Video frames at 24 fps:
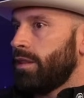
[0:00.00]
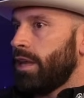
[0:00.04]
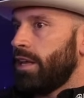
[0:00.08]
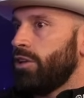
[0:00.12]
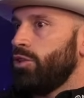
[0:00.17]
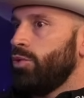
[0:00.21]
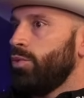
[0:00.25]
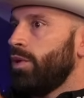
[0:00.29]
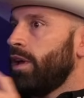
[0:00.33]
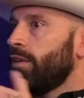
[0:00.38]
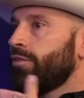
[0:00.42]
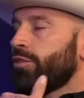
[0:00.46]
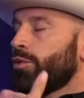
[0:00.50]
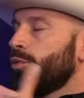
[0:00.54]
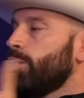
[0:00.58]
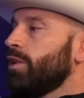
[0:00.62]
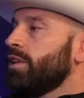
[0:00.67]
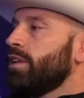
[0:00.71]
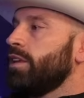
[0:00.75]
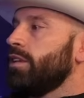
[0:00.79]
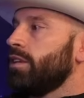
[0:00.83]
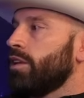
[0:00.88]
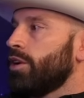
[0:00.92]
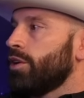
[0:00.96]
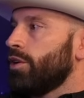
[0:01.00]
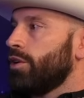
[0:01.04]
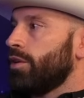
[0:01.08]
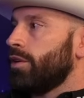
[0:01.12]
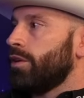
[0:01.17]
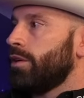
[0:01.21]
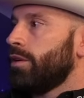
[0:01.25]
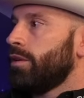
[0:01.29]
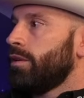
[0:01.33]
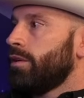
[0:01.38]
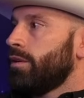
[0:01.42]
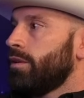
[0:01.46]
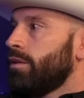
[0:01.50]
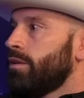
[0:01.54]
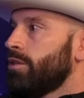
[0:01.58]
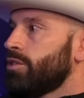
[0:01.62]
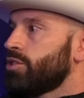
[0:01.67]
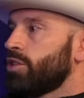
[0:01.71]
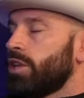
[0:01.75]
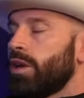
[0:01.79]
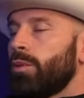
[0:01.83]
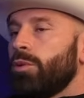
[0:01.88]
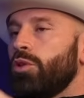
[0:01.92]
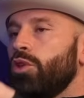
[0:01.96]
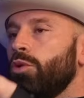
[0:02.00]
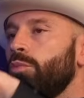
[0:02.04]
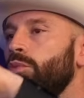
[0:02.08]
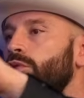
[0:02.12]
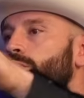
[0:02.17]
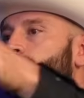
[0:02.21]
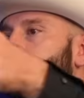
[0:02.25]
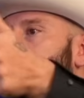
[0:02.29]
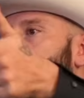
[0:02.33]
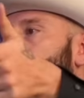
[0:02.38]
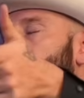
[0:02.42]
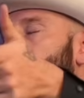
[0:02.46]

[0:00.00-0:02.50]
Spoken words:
then you never really learn. So that when you move